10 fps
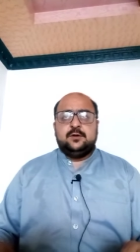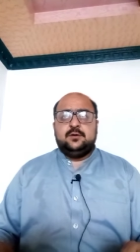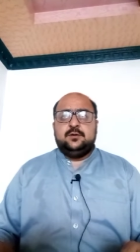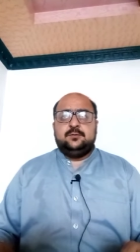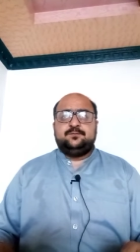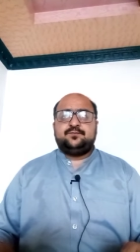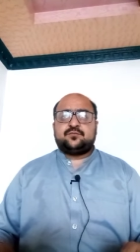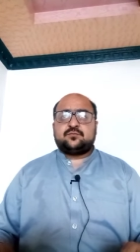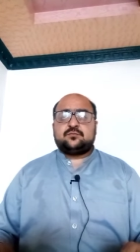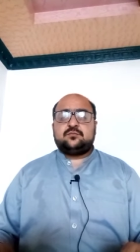
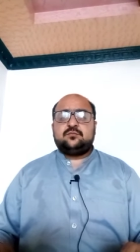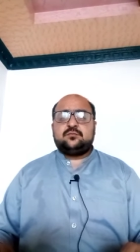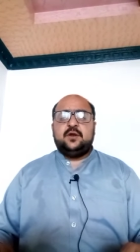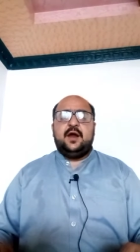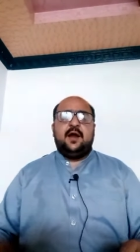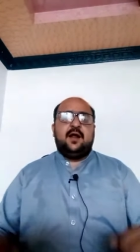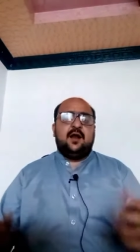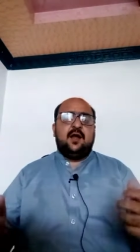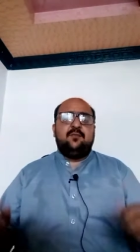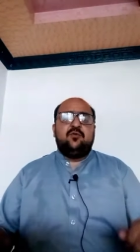and
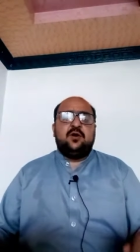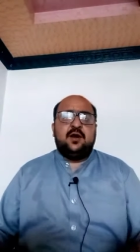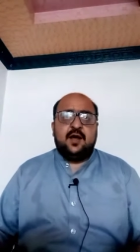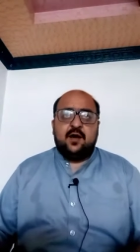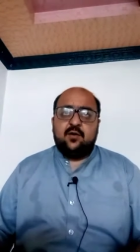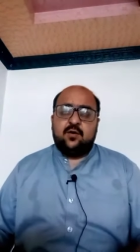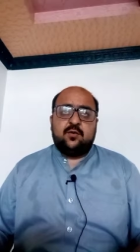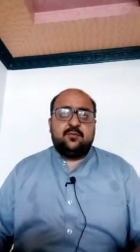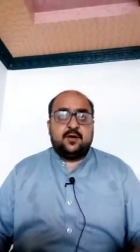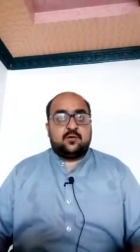
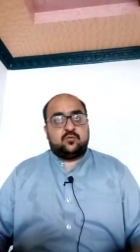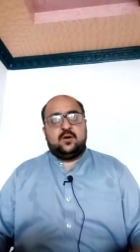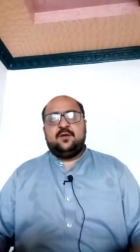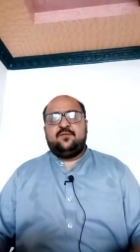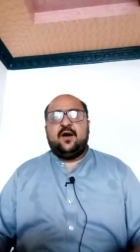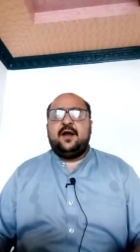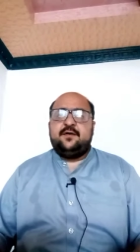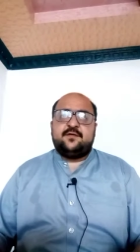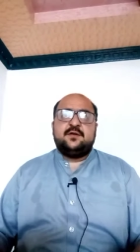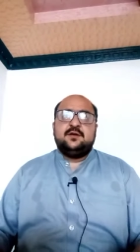Alhamdulillah, we are
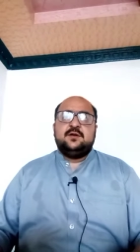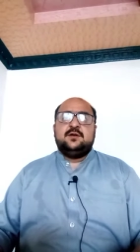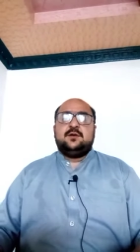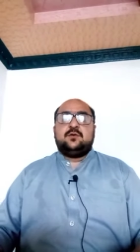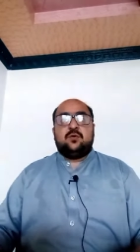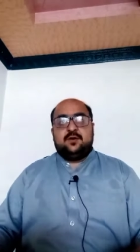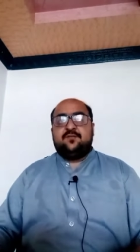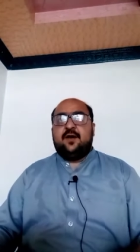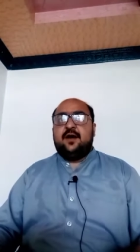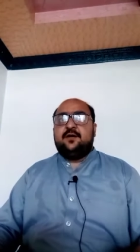qualified,
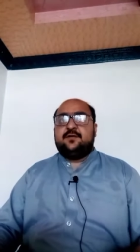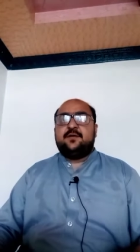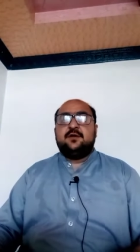qualified.